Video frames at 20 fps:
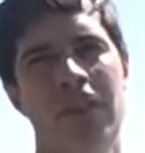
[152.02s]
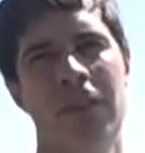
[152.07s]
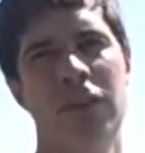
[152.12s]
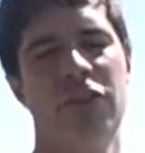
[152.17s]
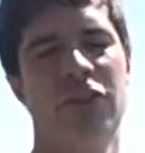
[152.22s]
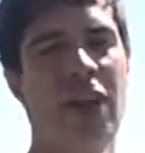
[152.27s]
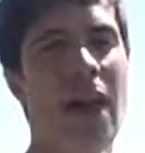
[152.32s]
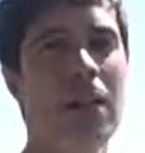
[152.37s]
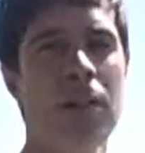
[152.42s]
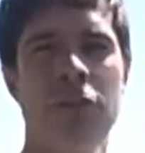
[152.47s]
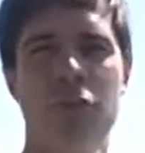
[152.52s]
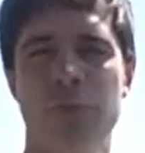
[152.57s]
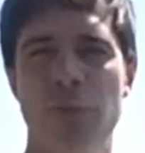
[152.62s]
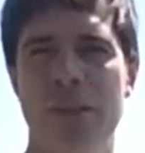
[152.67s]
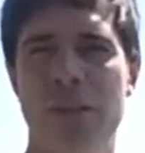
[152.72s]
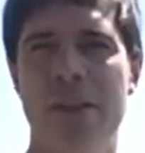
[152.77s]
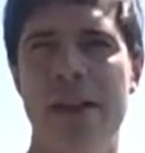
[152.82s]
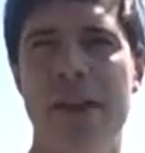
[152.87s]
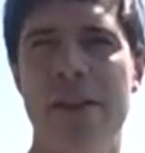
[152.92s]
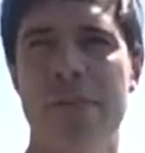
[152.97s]
the challenge
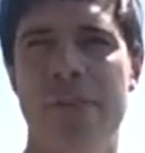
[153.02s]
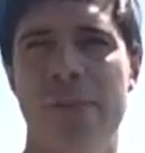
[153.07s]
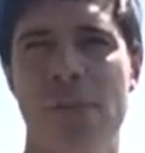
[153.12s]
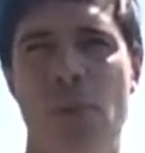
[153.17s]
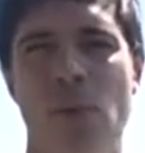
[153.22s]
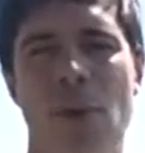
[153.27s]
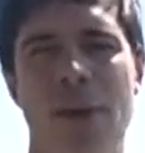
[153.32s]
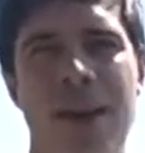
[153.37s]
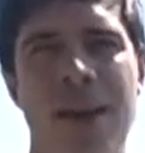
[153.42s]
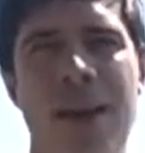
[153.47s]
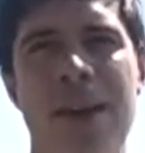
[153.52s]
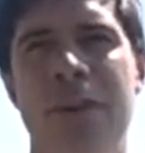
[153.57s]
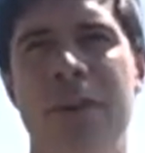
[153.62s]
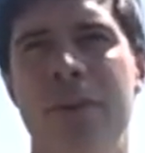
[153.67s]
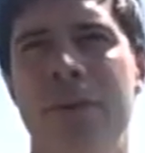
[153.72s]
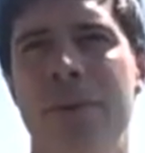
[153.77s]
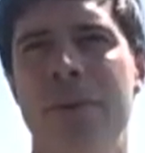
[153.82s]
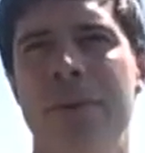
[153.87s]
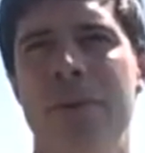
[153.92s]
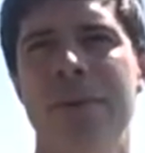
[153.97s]
with that for what I
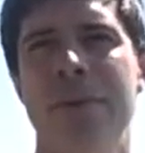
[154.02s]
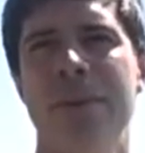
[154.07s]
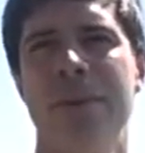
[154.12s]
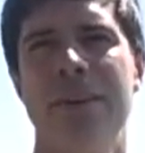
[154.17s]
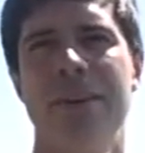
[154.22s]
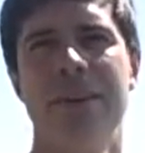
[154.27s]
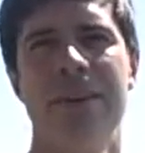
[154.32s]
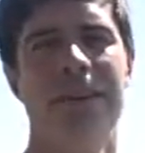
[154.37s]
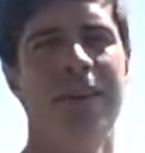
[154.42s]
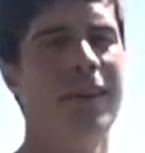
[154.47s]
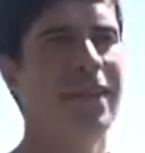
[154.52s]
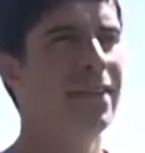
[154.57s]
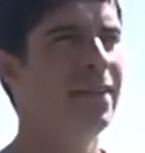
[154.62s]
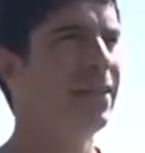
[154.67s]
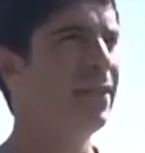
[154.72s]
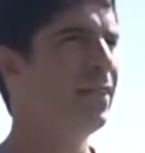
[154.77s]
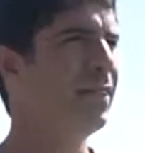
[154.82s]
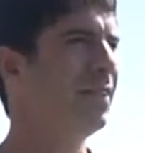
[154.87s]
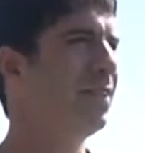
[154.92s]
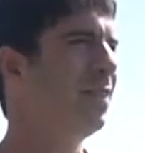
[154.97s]
do
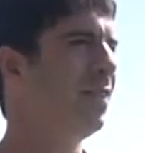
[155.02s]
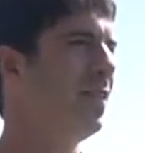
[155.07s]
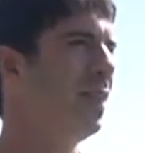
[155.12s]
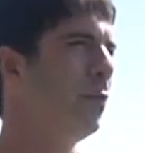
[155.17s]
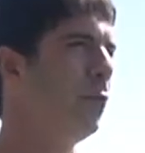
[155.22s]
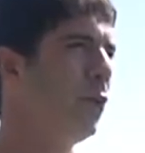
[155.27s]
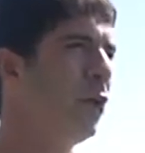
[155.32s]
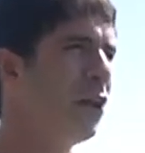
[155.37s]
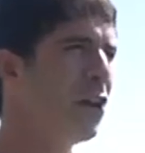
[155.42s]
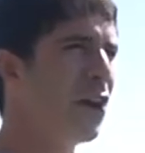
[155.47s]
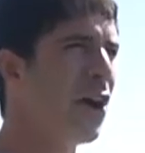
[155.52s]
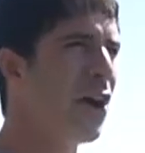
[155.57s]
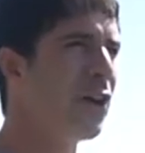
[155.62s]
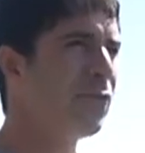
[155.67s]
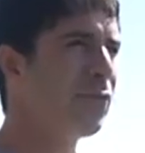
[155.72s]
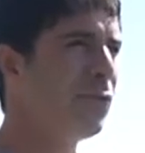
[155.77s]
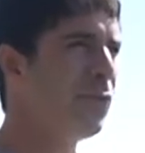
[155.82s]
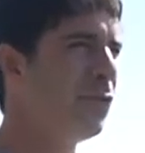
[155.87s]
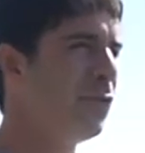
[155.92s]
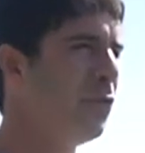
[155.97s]
is it really
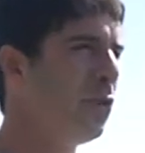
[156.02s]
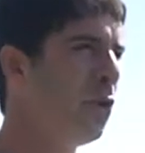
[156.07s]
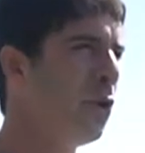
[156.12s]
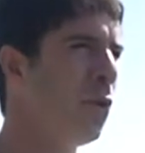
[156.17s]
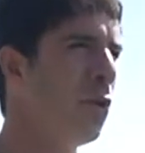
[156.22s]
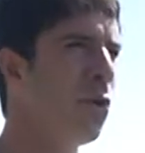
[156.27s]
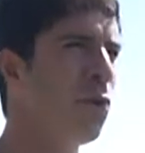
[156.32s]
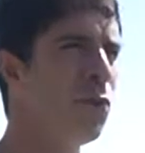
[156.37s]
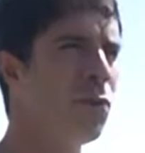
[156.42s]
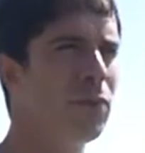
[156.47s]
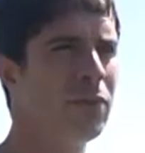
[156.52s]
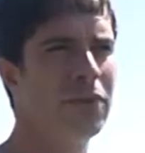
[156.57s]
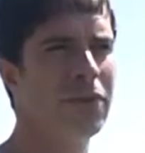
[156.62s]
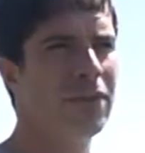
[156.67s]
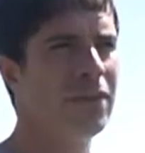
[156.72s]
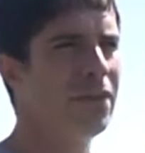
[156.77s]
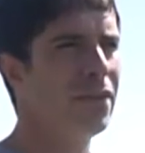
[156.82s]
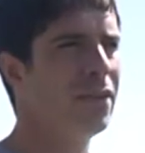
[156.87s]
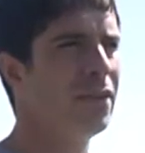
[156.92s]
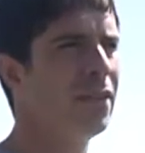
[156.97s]
offers no
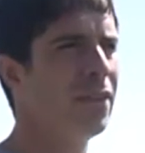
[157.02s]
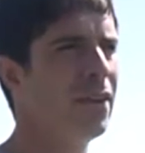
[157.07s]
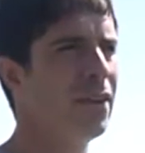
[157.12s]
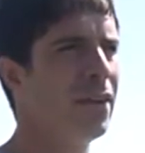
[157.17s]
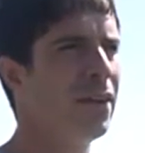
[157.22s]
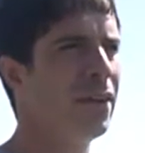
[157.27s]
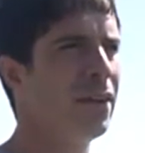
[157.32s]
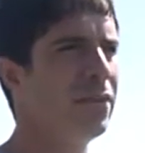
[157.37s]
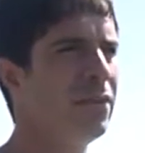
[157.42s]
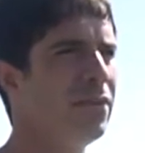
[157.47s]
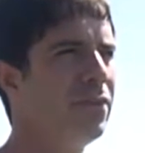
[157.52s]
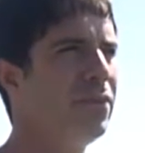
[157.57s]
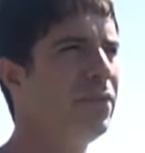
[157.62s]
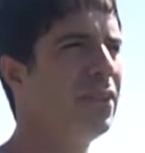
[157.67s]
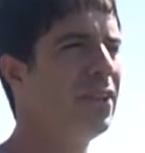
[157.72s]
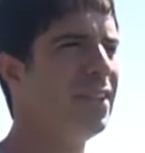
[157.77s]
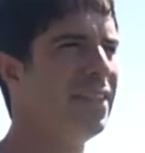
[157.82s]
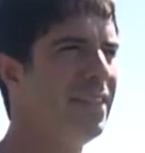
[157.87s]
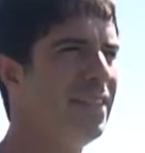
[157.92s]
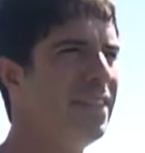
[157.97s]

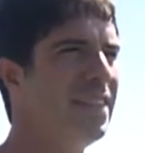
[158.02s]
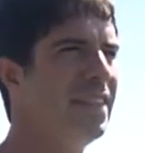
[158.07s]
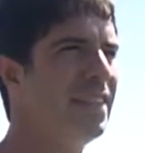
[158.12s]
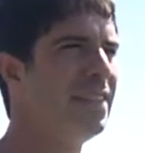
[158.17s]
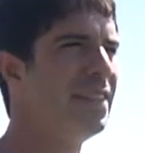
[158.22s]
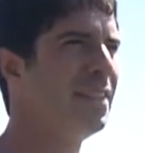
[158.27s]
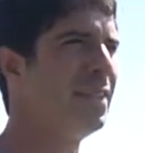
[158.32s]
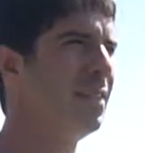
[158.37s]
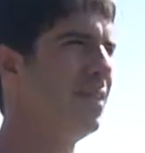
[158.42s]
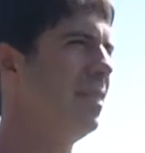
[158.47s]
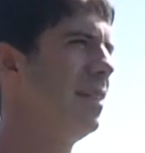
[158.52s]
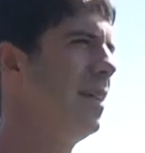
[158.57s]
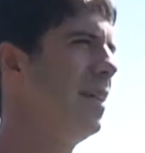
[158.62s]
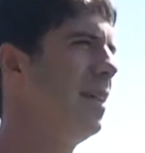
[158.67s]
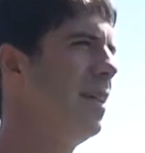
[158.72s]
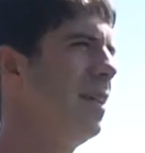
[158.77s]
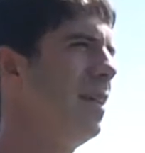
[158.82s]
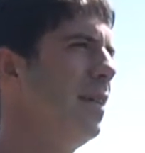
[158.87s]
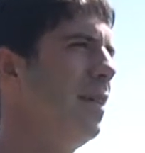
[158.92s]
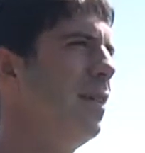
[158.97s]
consistent
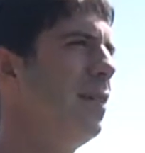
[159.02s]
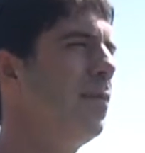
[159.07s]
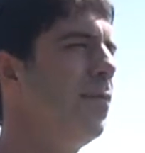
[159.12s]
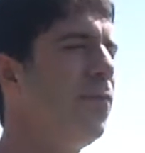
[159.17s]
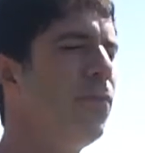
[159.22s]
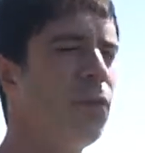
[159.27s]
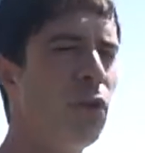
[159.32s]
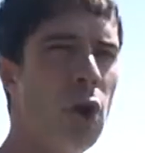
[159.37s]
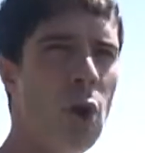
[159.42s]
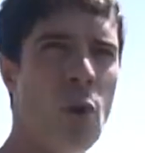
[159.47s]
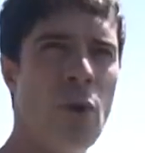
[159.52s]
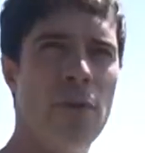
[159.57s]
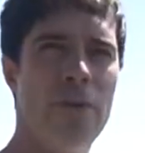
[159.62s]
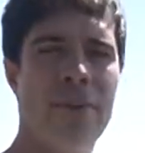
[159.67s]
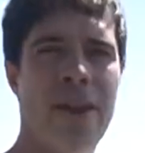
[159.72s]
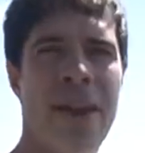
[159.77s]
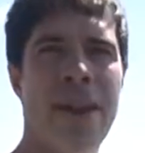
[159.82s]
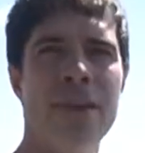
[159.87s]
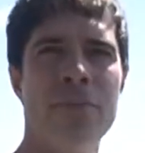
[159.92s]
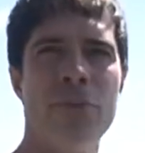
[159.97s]
flow
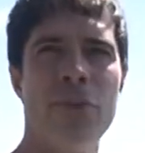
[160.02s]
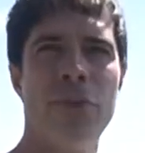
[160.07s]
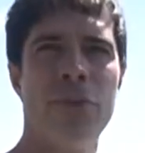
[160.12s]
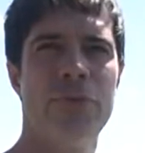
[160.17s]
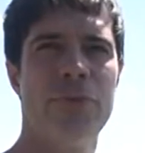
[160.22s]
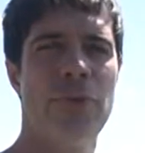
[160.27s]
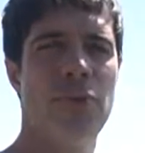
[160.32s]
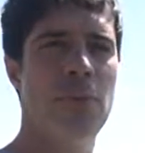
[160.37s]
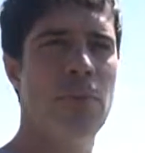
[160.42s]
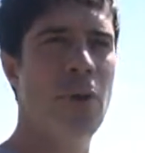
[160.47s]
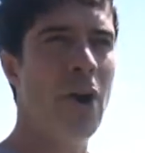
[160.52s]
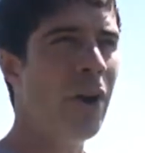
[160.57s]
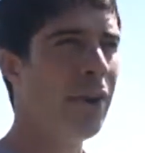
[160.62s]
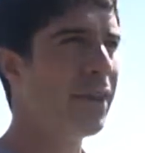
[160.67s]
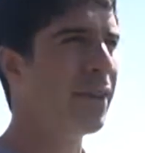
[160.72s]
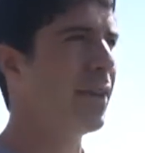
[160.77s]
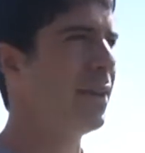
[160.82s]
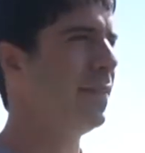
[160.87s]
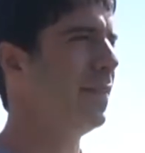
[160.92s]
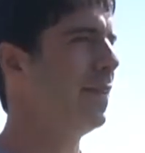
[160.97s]
of animals for the
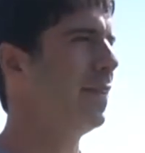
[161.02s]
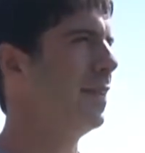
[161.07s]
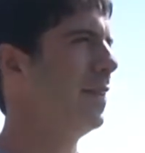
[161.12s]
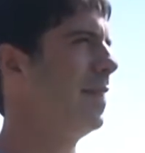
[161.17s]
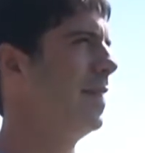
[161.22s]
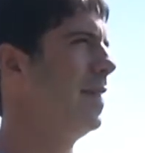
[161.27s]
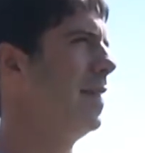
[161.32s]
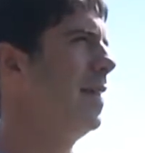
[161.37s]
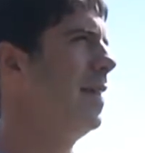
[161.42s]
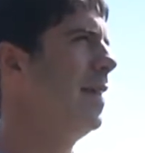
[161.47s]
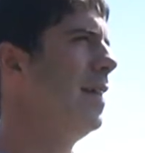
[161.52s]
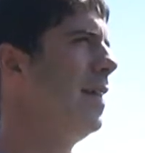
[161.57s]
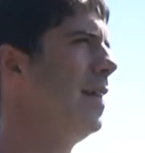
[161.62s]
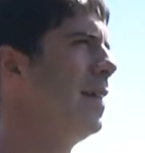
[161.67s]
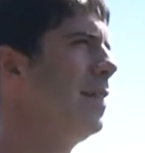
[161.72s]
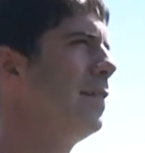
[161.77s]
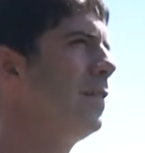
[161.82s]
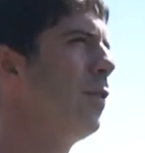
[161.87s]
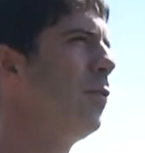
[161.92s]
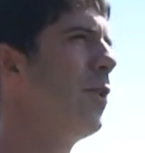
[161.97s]
market.
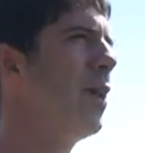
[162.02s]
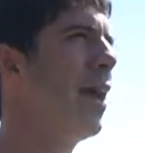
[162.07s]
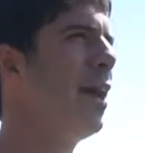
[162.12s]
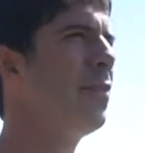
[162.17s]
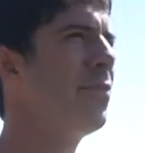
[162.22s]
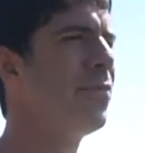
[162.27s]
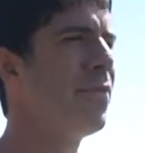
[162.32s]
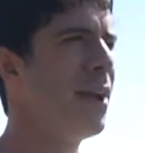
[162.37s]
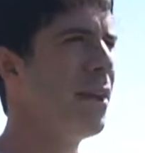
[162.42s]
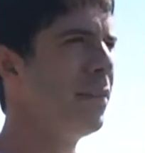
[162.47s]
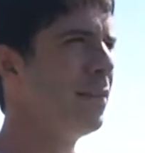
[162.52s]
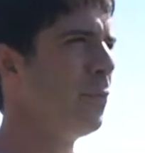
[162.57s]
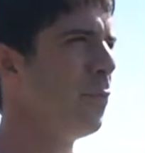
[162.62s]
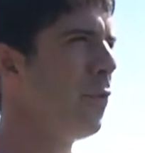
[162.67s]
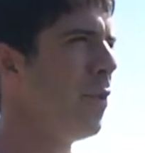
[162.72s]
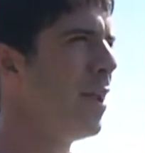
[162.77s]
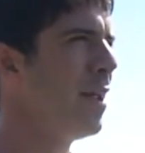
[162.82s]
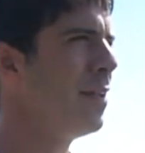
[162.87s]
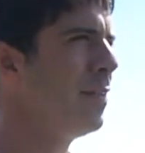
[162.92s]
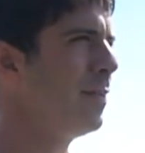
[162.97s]
And so we had to find some
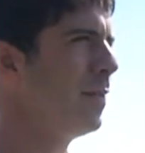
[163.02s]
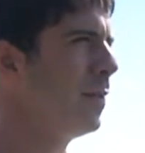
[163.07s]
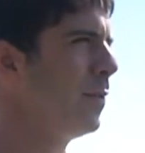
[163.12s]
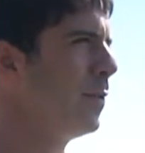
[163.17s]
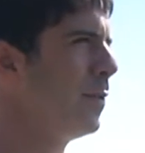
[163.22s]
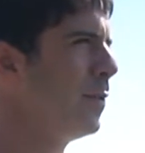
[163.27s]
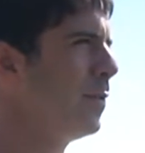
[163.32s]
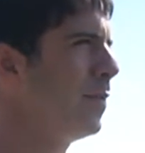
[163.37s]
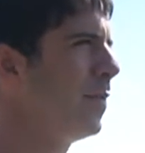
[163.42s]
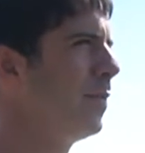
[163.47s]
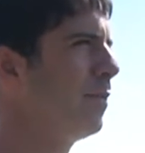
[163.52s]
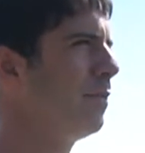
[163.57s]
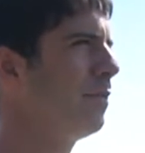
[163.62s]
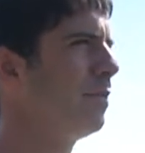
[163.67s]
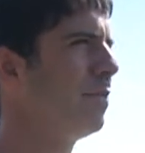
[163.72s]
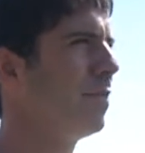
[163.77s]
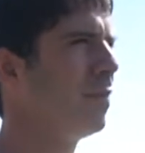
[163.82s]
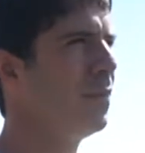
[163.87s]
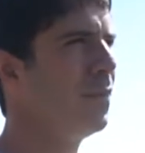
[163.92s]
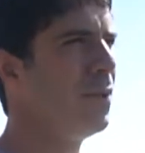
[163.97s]
ways to,
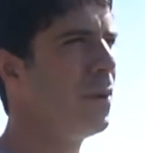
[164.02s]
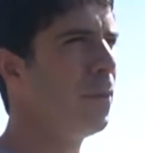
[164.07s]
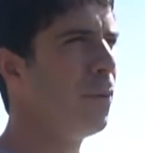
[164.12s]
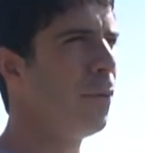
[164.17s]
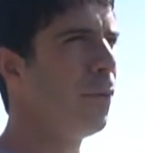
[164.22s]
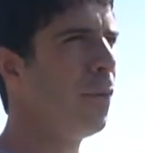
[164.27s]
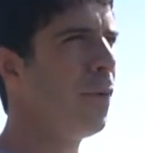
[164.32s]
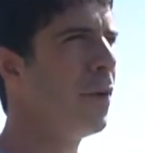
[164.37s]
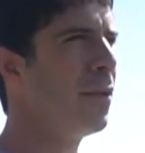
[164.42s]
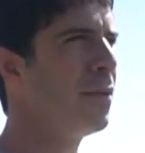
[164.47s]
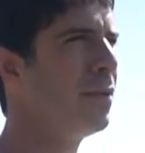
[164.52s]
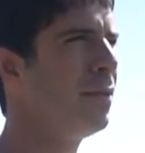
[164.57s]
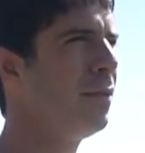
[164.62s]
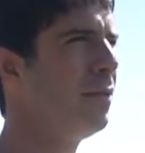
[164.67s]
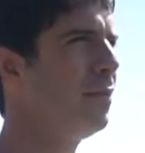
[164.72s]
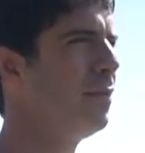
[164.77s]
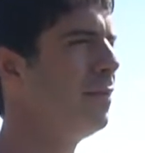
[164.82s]
number one,